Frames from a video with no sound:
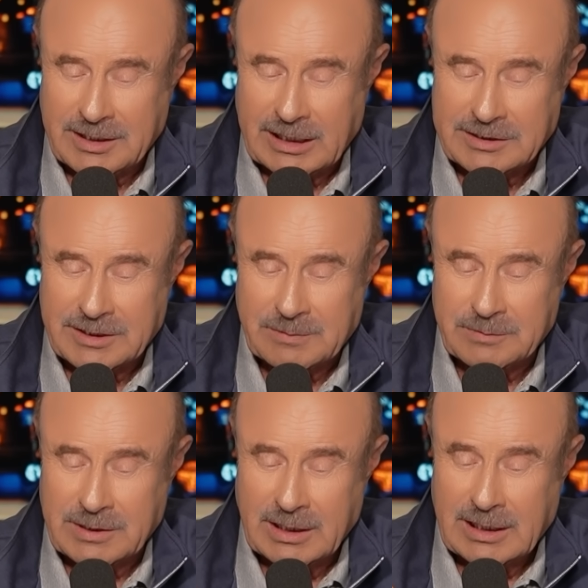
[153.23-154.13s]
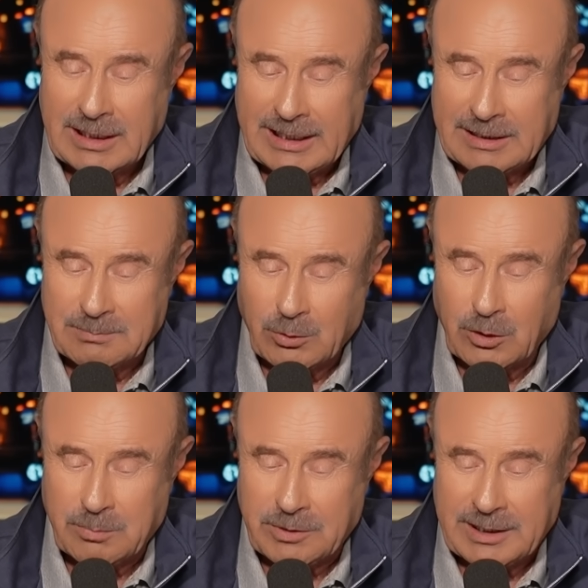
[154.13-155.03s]
Customs and
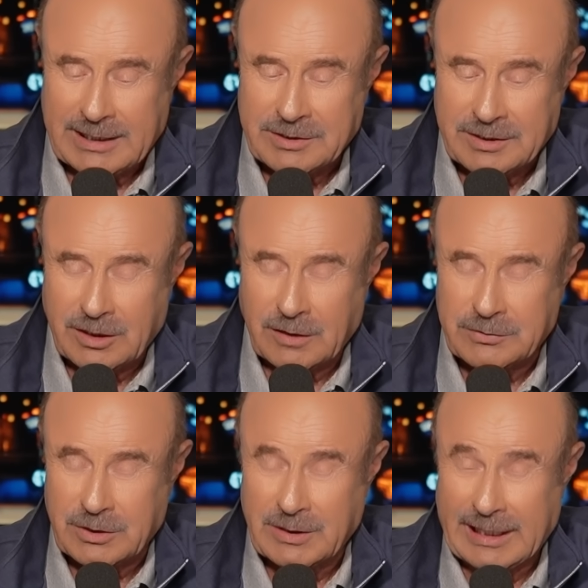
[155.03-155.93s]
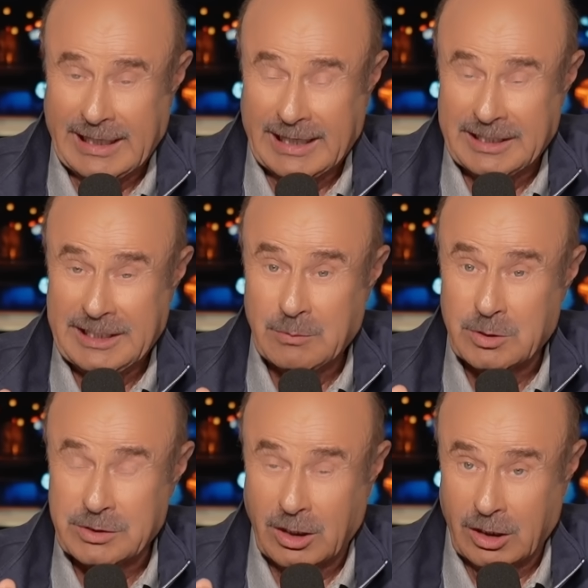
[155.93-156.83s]
Border Protection officer, and he
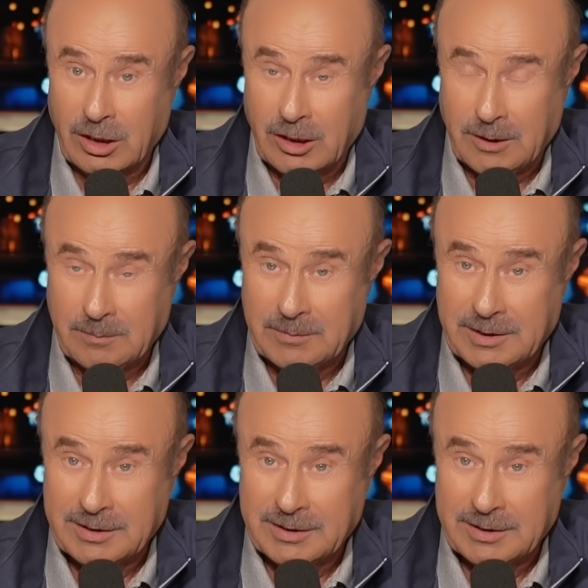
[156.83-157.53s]
was armed.